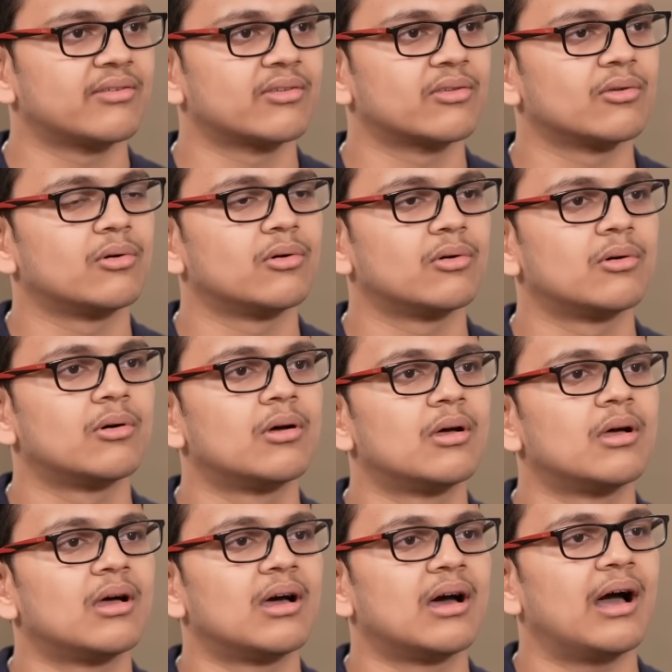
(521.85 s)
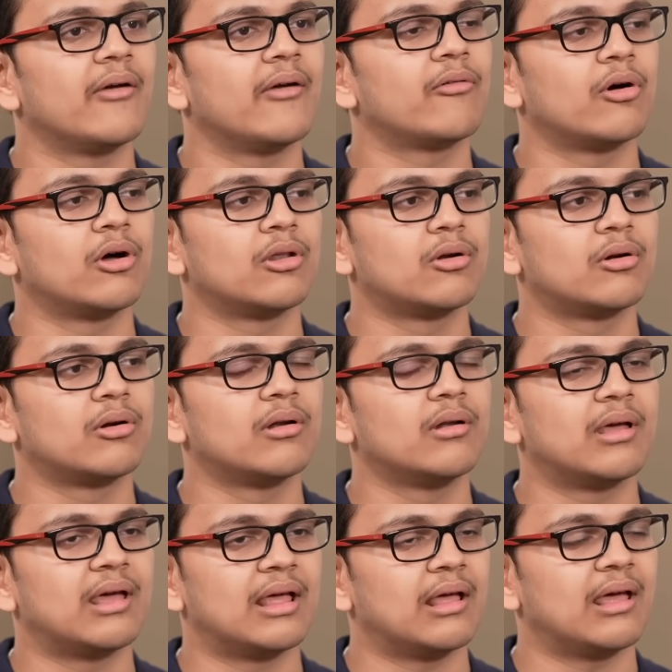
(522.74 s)
So mm-hmm, I followed
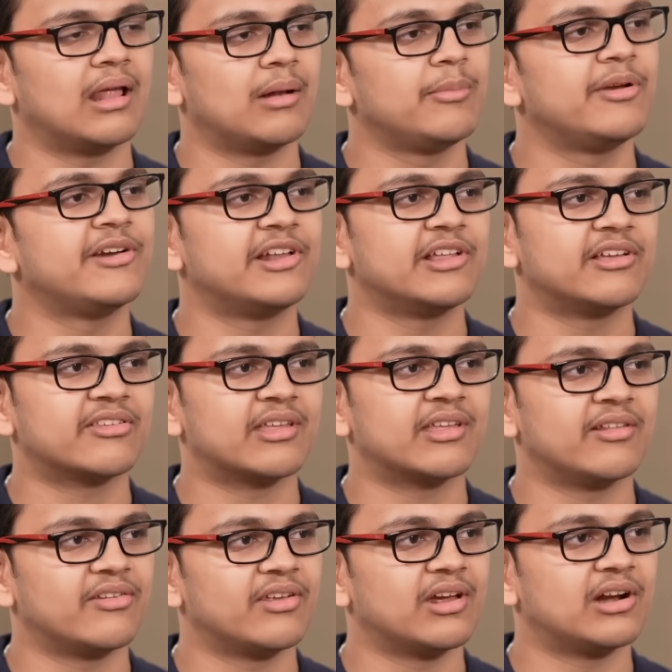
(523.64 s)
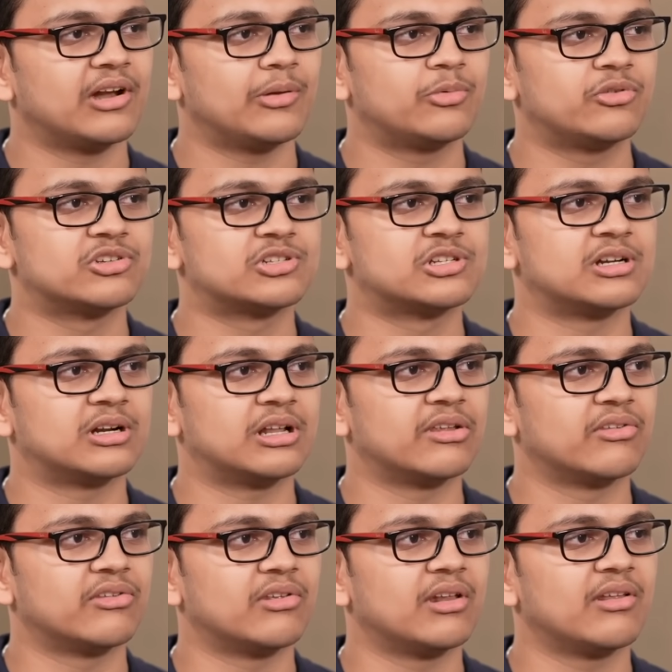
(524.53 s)
NBTS NCRT booster
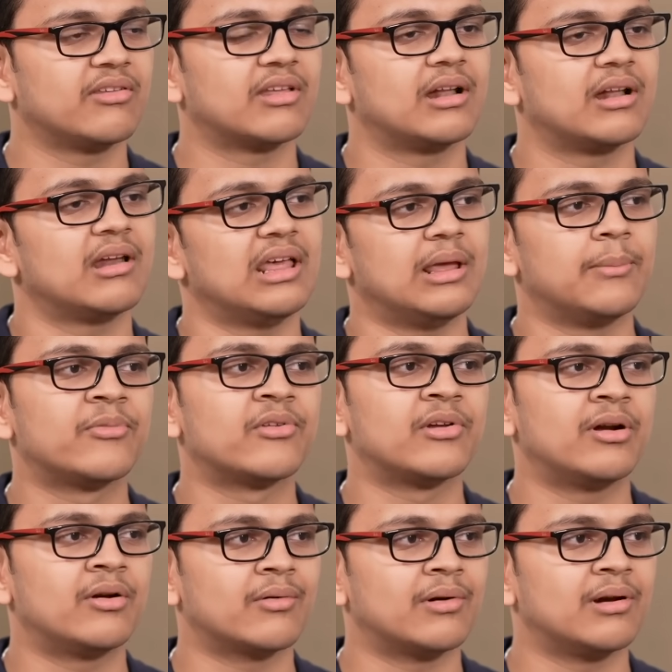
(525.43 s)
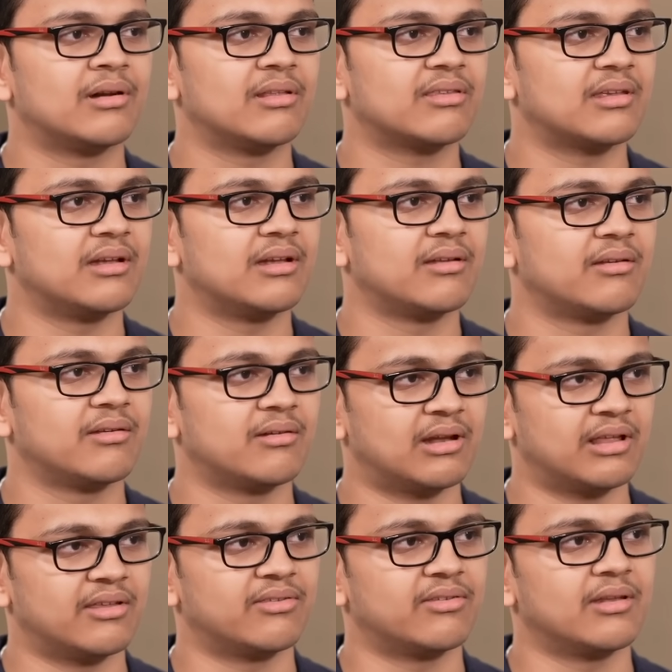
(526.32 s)
test series and AIMS 120
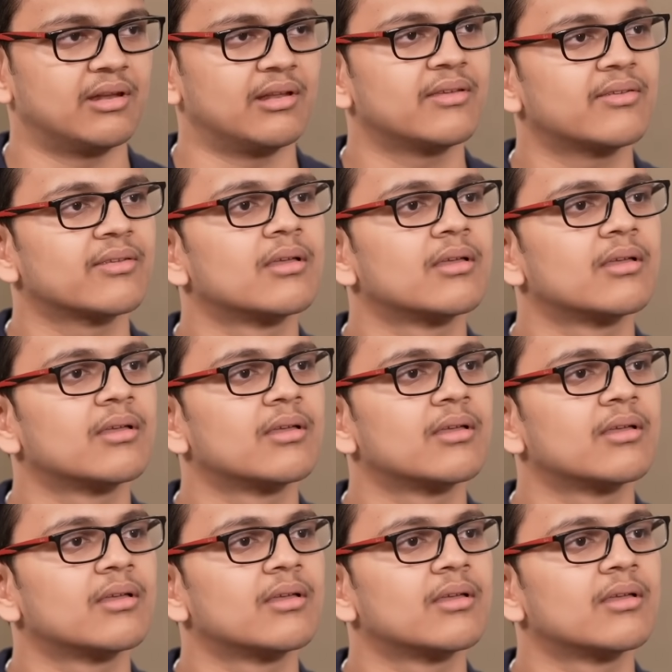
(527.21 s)
test series.